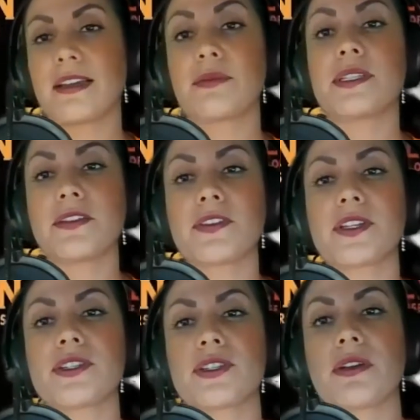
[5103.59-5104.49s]
would
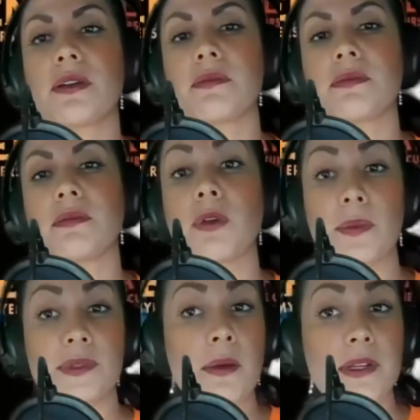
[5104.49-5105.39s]
definitely show him
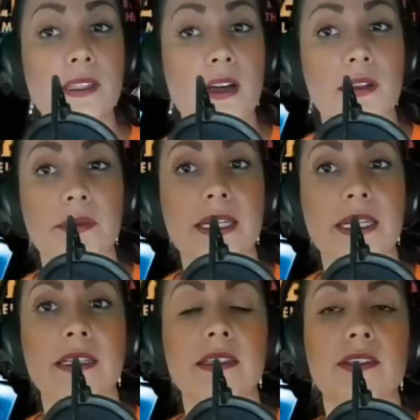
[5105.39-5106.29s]
Rob Zombie's Halloween,